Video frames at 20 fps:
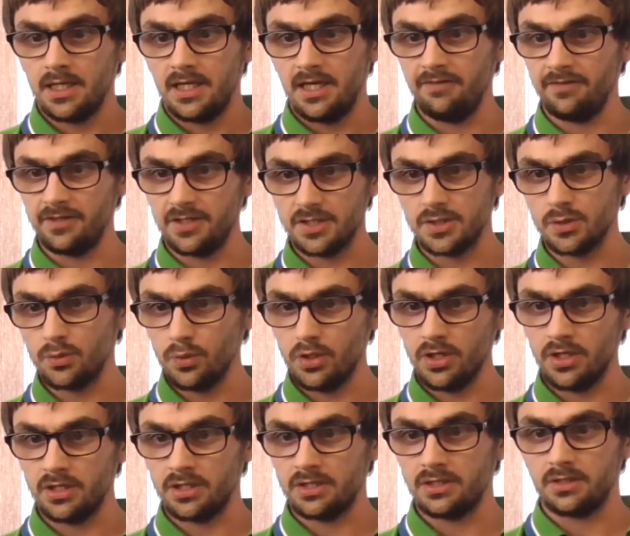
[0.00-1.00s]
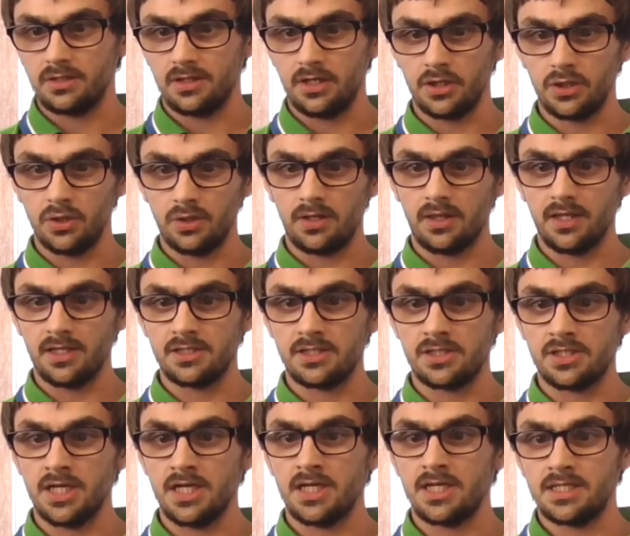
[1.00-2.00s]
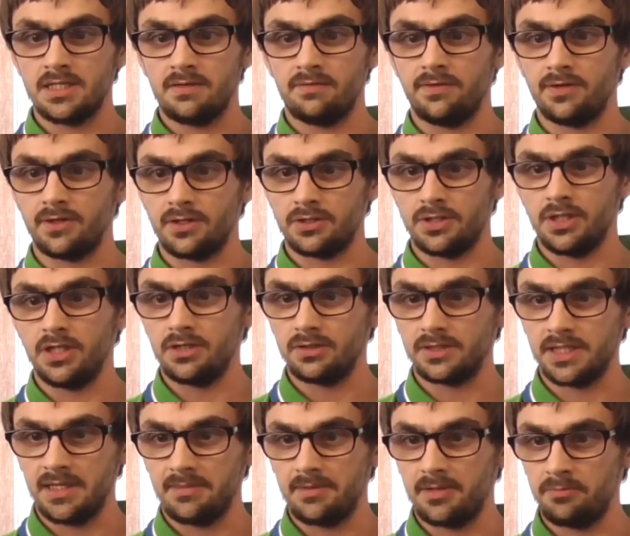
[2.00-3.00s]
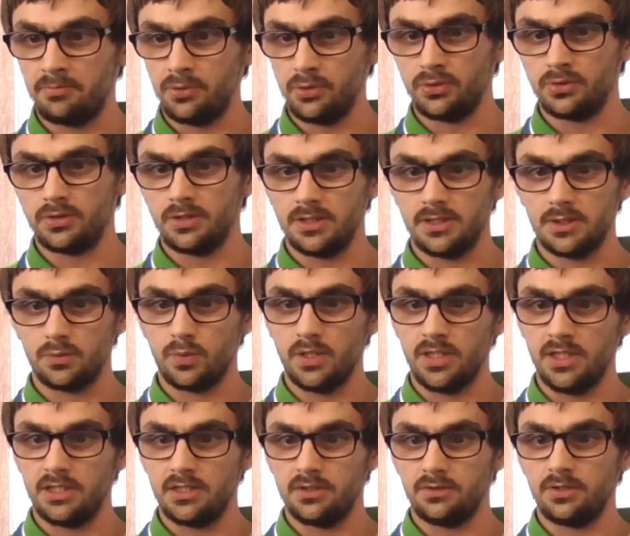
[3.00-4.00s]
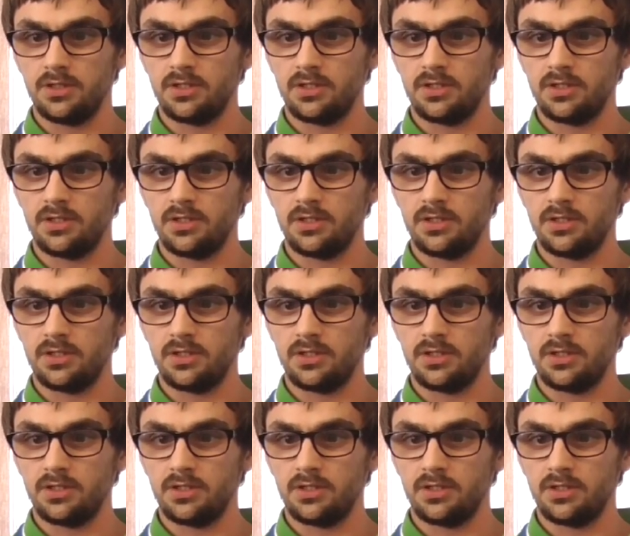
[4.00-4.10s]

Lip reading: If it doesn't work, a good thing to check is if you can run your game in a borderless window.